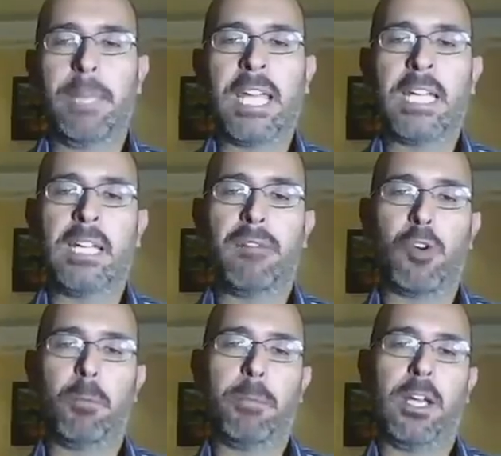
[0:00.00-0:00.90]
beginning
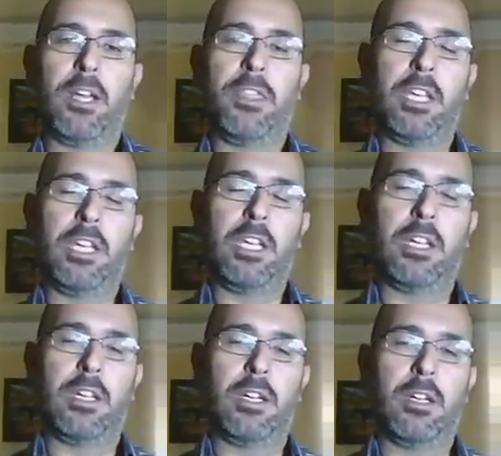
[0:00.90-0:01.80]
from
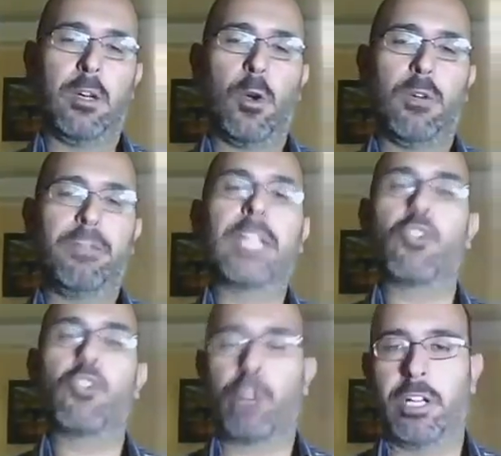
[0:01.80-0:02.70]
the
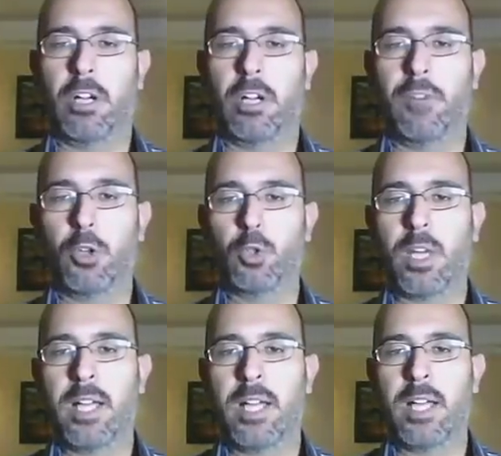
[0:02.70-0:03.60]
victory of
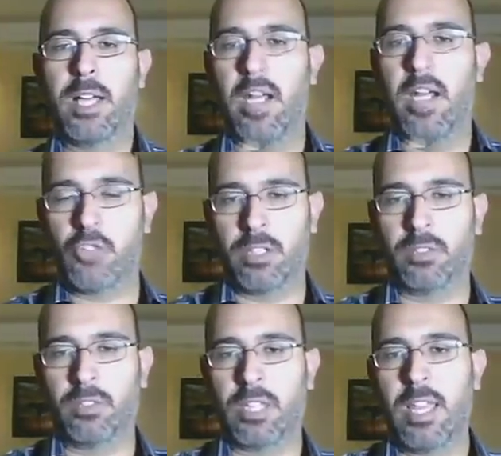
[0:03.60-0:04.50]
Erdogan in the
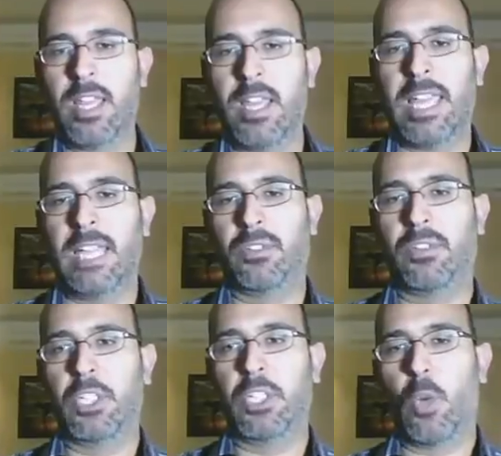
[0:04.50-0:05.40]
elections,
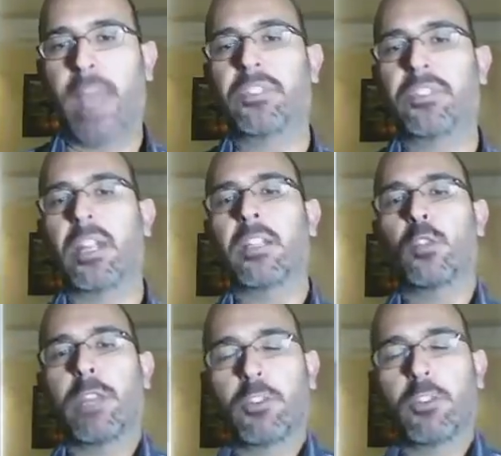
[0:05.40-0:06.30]
his, you know,
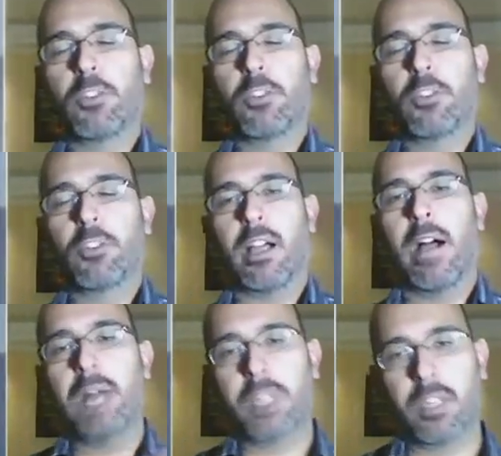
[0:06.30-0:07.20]
escalated rhetoric
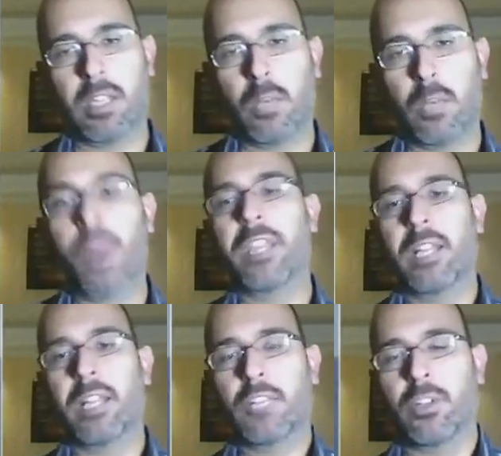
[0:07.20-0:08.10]
after he won the
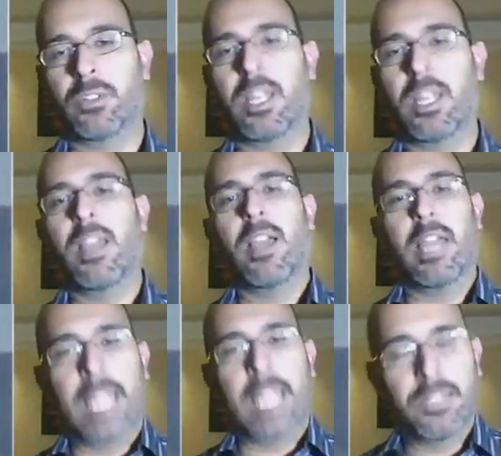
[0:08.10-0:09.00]
elections
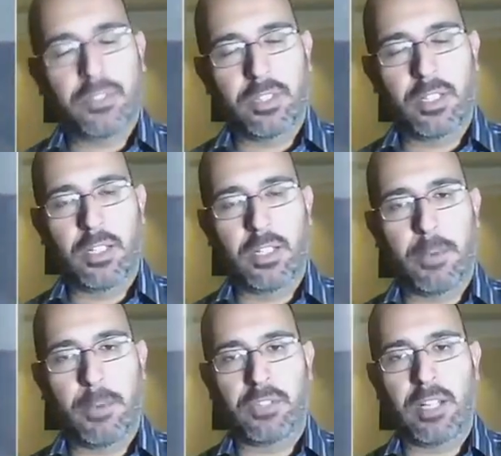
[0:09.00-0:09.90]
against
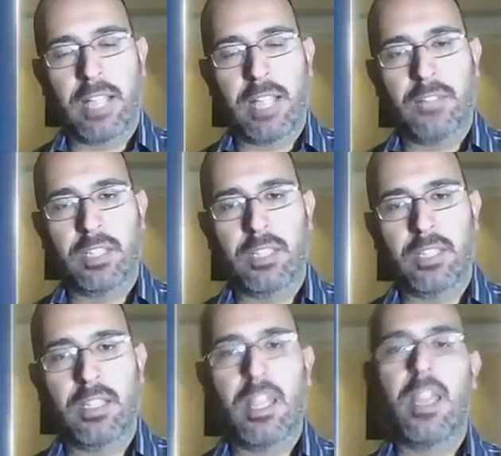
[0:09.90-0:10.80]
President
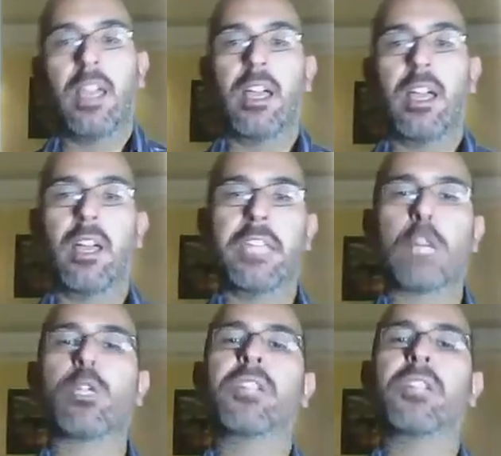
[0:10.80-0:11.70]
Assad, the
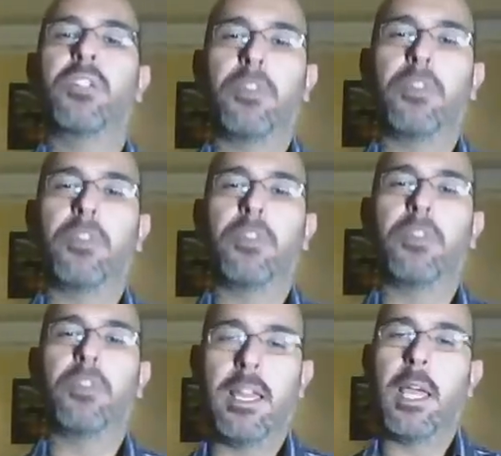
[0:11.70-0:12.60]
criticism
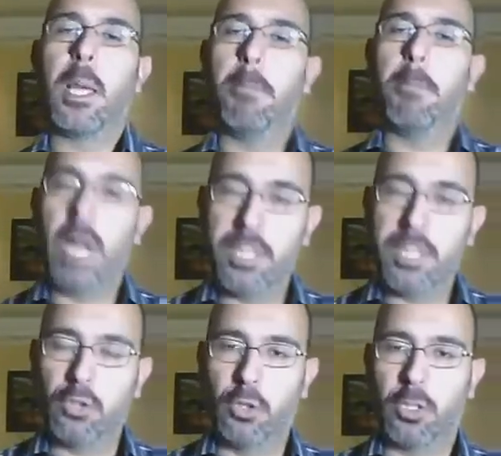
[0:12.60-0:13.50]
made by
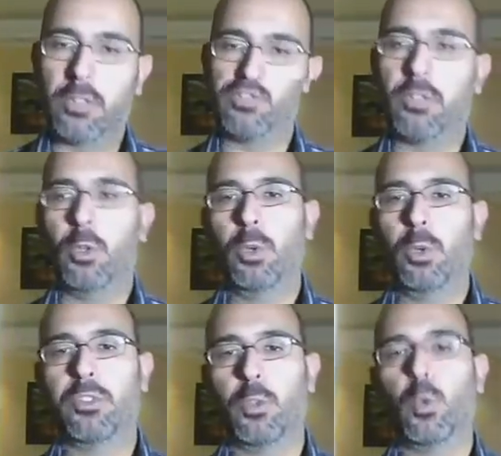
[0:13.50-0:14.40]
the Turks
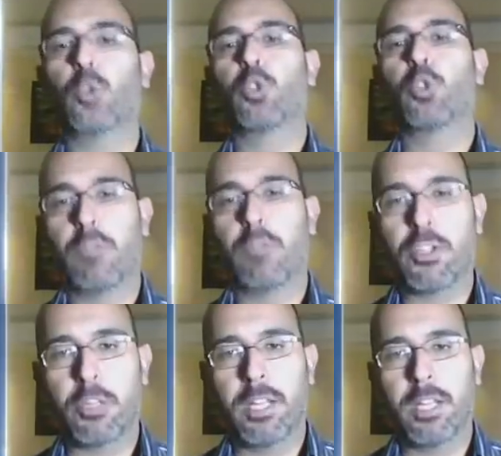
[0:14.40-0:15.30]
also to the
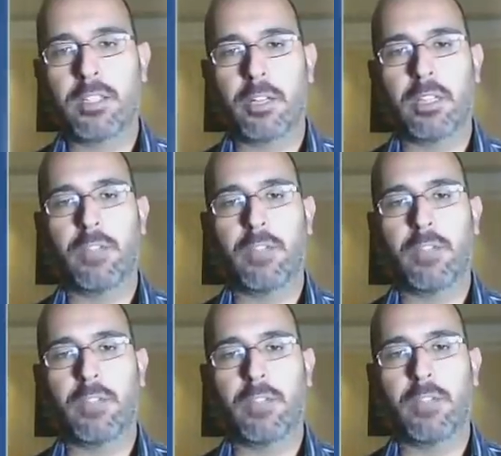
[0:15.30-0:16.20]
Russian military
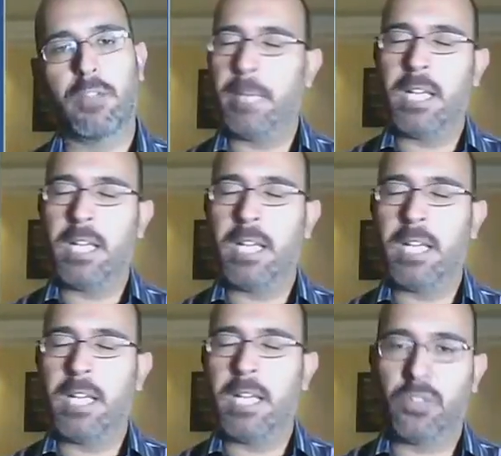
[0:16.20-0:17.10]
intervention. From the beginning,
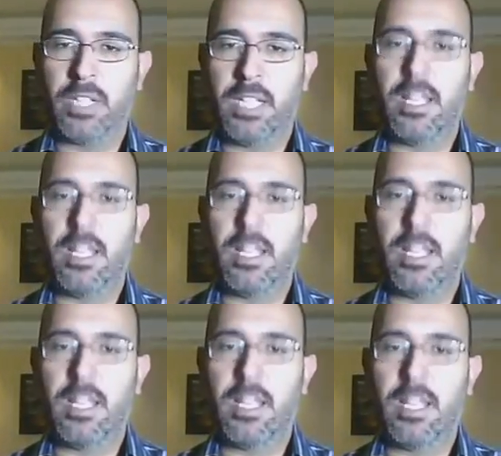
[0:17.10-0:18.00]
it was clear
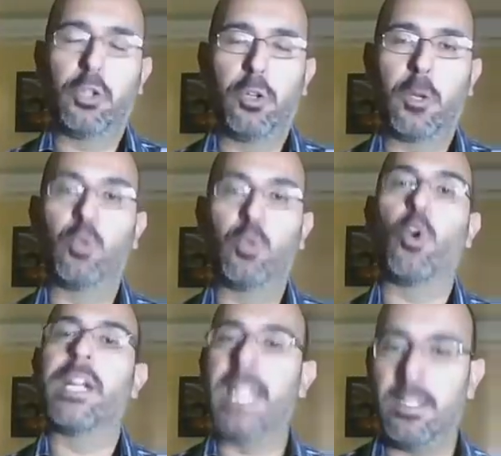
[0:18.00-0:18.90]
that the Turks
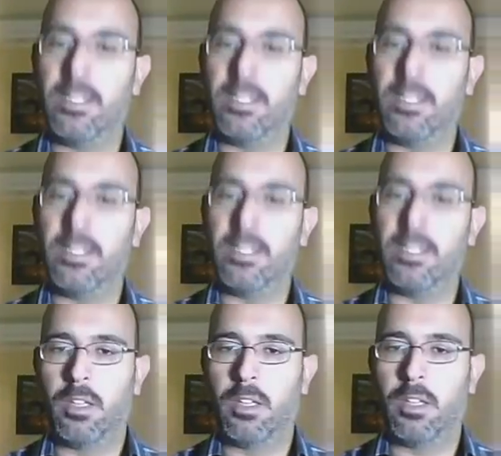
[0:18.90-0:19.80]
were against
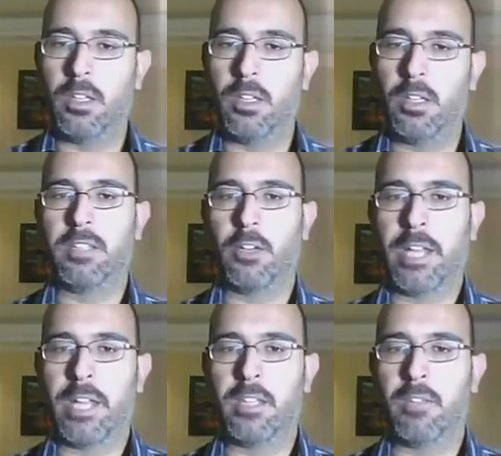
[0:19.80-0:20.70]
the Russian
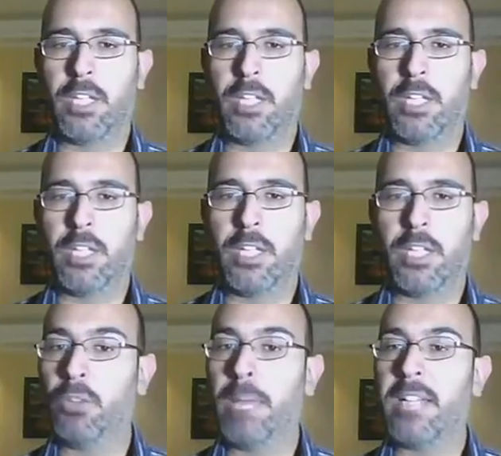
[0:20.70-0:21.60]
military intervention. It
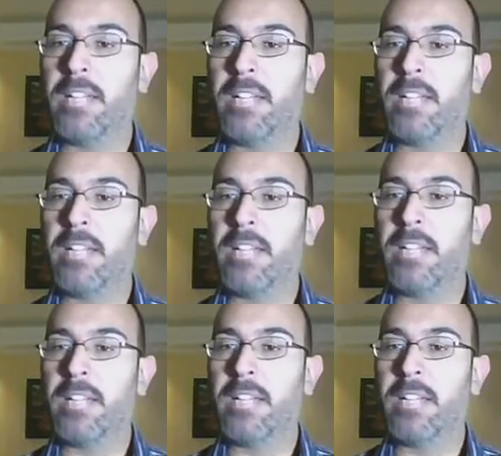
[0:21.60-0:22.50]
was made,
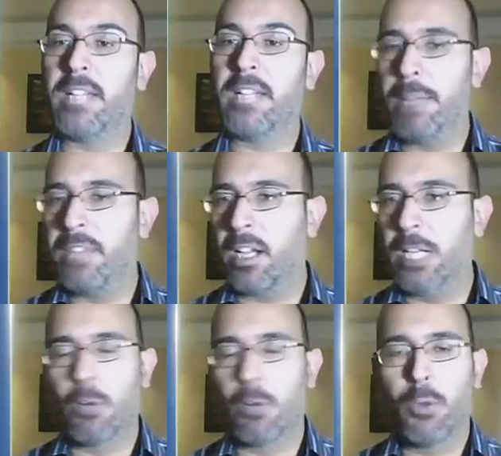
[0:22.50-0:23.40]
I think Turkey made that
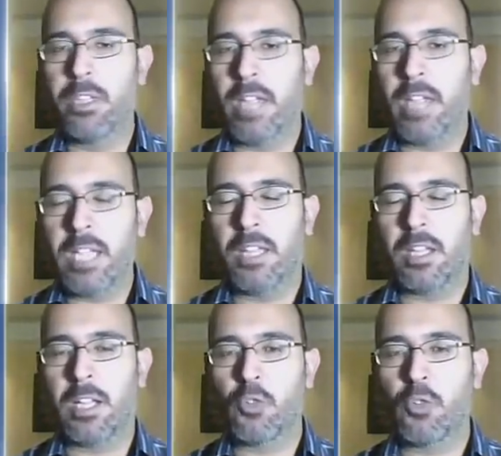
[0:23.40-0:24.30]
clearer more than any
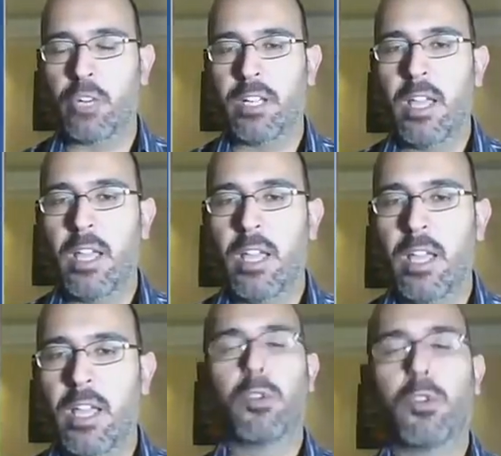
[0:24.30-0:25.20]
other country.
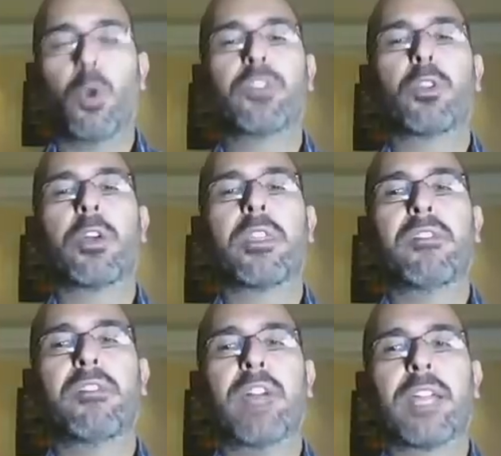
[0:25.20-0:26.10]
If you also look at
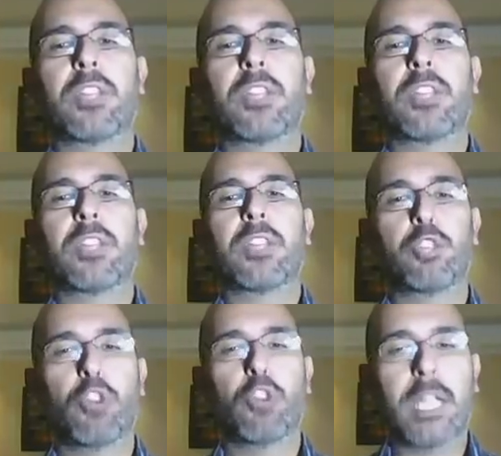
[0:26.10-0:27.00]
the fact that, you know,
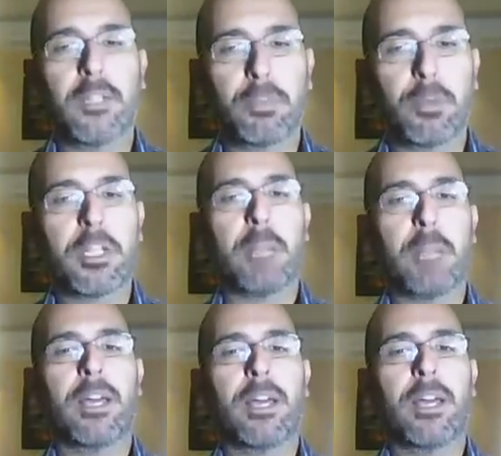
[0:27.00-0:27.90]
Turkey has spoken
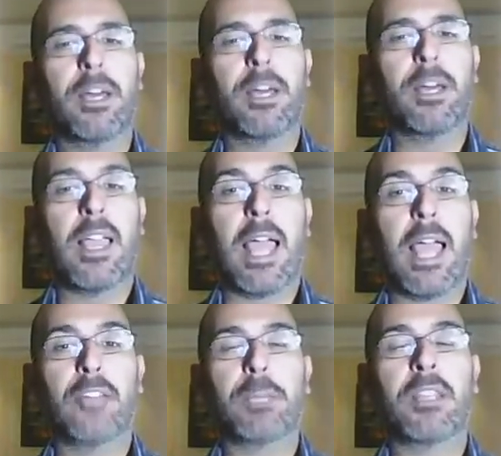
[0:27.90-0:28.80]
about,
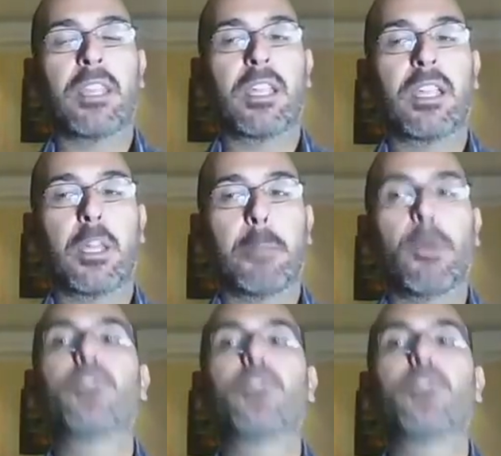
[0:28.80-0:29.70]
has been the
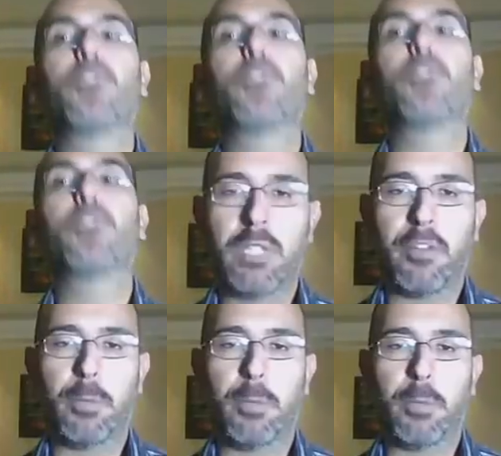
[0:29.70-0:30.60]
most supportive
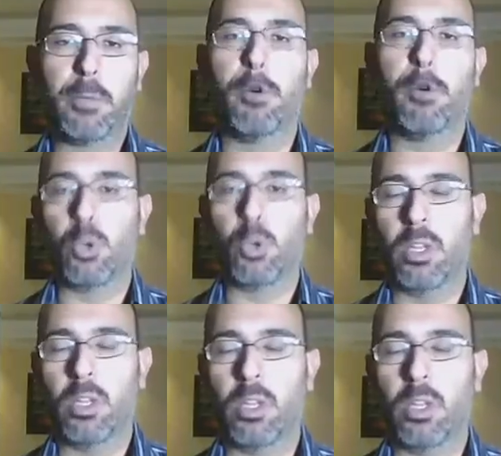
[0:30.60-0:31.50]
and most
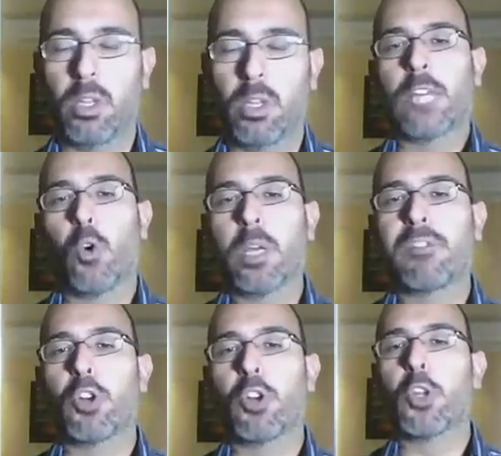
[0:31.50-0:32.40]
vocal in calling
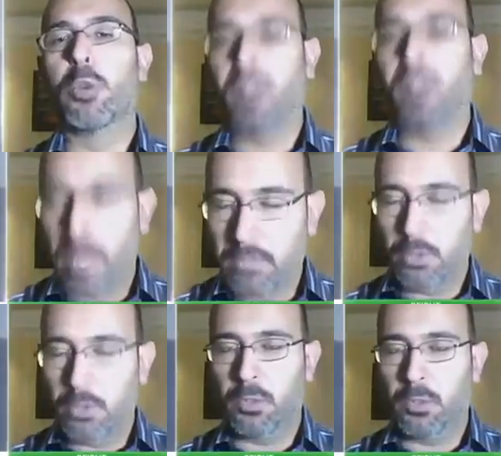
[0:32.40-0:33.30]
for a no-fly
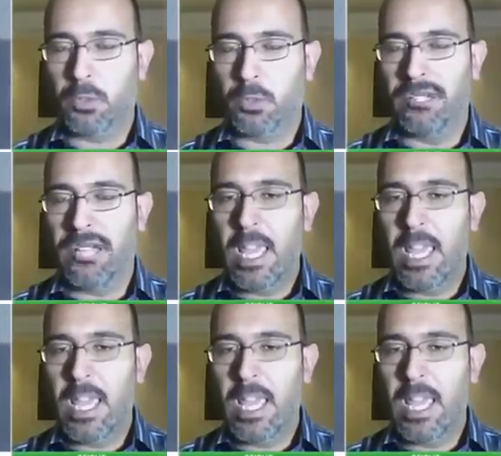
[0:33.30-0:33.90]
zone as well.